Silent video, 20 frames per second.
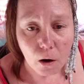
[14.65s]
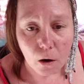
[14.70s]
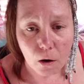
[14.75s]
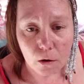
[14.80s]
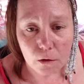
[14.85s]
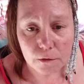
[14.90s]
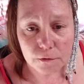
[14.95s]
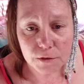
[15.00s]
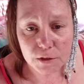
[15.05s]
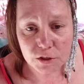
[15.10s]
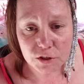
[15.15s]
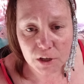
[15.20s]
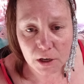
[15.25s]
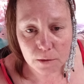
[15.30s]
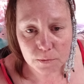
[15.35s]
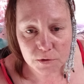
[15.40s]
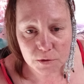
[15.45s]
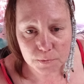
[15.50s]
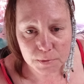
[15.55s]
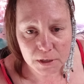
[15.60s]
all of these
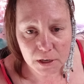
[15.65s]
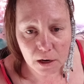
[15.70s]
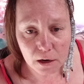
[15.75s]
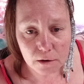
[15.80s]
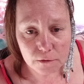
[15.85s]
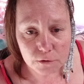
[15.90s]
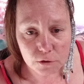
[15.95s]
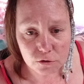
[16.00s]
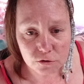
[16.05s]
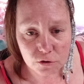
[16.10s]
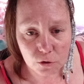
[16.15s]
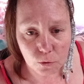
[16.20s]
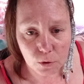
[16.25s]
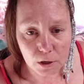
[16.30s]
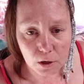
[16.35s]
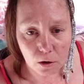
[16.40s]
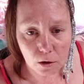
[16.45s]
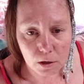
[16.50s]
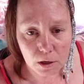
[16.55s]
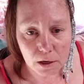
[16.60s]
types of behaviors
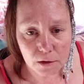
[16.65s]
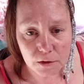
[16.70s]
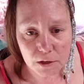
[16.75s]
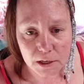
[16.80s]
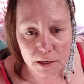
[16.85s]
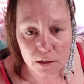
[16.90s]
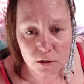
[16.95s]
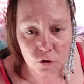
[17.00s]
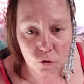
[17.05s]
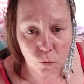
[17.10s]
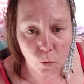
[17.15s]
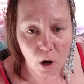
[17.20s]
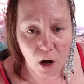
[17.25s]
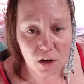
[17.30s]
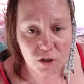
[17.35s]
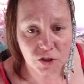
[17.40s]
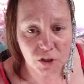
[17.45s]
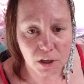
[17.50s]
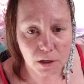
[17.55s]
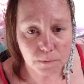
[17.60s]
going on, and the kids are
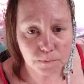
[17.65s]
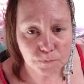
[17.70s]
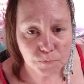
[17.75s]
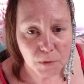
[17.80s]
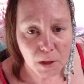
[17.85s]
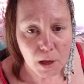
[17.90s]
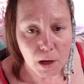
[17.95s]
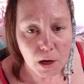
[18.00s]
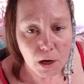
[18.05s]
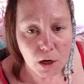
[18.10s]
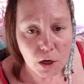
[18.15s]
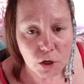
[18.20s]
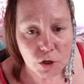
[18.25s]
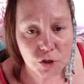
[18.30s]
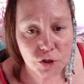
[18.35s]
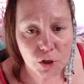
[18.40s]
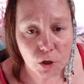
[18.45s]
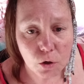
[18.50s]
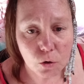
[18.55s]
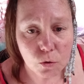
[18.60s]
watching.
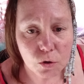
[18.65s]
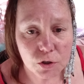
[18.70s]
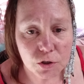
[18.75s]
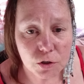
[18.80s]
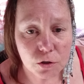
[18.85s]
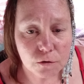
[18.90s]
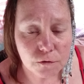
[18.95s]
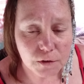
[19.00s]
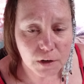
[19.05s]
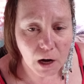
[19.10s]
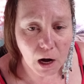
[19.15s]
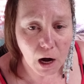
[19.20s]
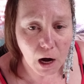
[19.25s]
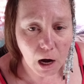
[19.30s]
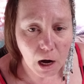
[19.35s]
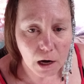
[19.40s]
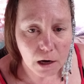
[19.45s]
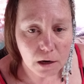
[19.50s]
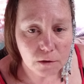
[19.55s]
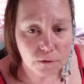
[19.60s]
So you've
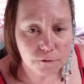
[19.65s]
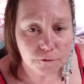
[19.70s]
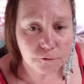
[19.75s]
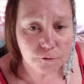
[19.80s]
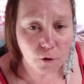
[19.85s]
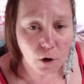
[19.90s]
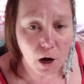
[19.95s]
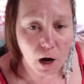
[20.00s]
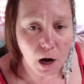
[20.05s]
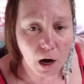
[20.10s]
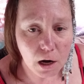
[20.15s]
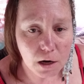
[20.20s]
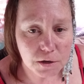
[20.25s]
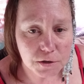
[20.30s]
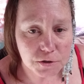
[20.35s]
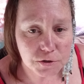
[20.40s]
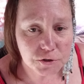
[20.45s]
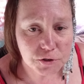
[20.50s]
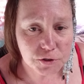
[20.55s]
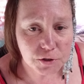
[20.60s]
got
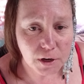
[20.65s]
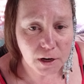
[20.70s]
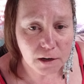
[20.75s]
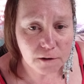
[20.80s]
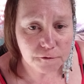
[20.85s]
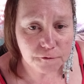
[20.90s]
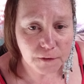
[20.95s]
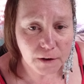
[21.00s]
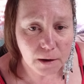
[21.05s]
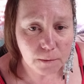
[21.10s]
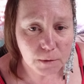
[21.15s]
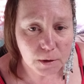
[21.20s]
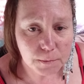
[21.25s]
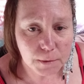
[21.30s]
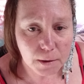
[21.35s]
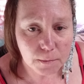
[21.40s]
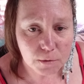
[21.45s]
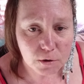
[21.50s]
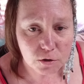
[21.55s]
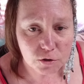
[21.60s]
friends and family
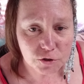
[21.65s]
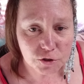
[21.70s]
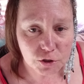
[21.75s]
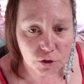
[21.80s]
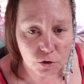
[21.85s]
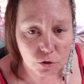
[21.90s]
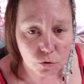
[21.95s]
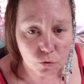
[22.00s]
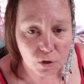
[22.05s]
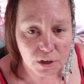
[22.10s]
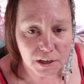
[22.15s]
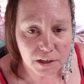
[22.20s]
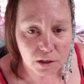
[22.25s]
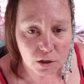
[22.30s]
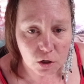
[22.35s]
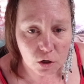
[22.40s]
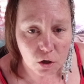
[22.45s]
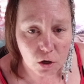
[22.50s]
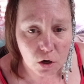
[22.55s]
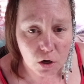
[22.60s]
members who
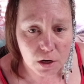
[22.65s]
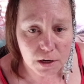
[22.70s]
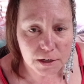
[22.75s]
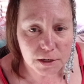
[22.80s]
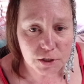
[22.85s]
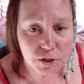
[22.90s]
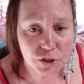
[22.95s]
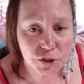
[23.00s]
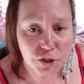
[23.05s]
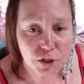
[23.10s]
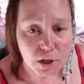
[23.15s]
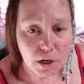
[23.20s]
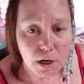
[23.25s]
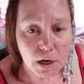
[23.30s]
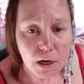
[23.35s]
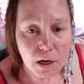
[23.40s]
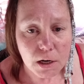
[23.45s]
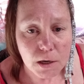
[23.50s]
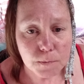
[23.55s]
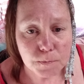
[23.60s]
encourage
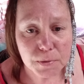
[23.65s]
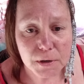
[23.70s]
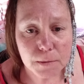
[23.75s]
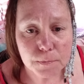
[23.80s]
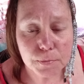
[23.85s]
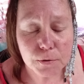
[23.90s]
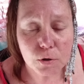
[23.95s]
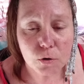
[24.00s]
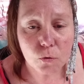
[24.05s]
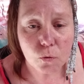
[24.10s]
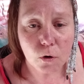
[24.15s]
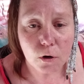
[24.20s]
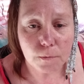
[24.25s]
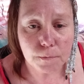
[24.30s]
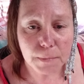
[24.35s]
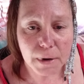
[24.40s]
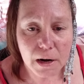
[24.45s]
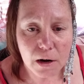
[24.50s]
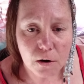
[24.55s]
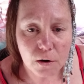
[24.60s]
people who are
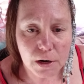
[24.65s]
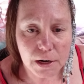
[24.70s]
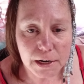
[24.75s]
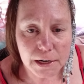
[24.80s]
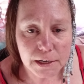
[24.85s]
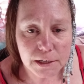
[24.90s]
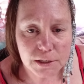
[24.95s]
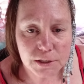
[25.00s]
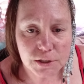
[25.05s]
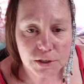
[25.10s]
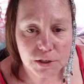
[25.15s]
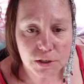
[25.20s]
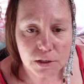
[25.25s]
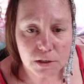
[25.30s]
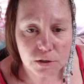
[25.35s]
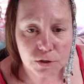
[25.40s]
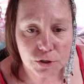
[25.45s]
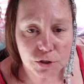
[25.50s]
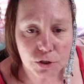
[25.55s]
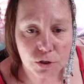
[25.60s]
married
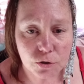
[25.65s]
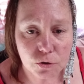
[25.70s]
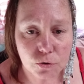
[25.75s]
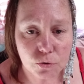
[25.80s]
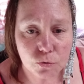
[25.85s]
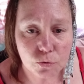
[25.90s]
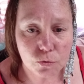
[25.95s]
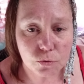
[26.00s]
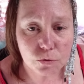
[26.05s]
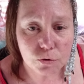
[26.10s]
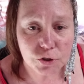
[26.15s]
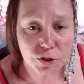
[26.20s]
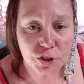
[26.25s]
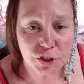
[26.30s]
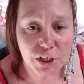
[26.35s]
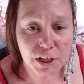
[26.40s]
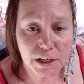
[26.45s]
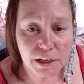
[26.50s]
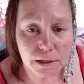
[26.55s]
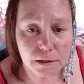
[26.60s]
to
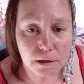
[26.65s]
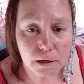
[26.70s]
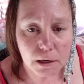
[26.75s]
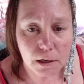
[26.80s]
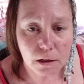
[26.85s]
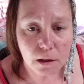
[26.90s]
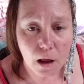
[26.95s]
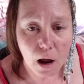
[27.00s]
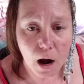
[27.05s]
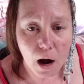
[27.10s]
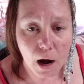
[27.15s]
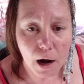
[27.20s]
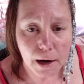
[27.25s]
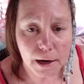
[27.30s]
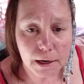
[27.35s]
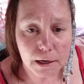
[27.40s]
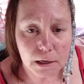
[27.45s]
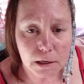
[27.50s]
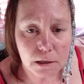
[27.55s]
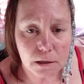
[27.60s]
cheat and
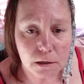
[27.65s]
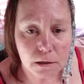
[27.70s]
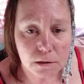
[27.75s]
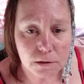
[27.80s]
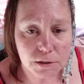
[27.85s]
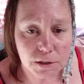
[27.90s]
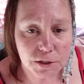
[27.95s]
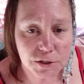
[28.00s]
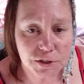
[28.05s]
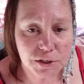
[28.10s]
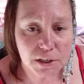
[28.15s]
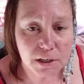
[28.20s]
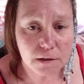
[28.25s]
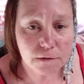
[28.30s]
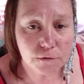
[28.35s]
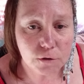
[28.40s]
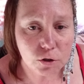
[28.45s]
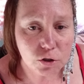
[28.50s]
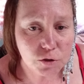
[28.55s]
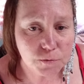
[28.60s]
lie and
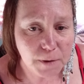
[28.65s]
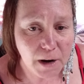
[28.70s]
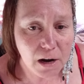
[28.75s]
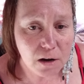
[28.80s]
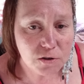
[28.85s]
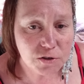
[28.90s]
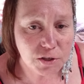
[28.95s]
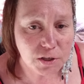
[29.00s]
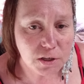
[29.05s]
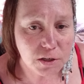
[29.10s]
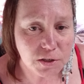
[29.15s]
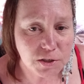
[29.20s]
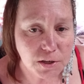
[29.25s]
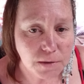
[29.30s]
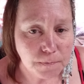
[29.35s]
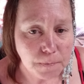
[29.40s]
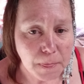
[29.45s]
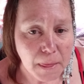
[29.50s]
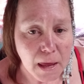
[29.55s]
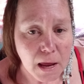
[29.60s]
deceive their spouses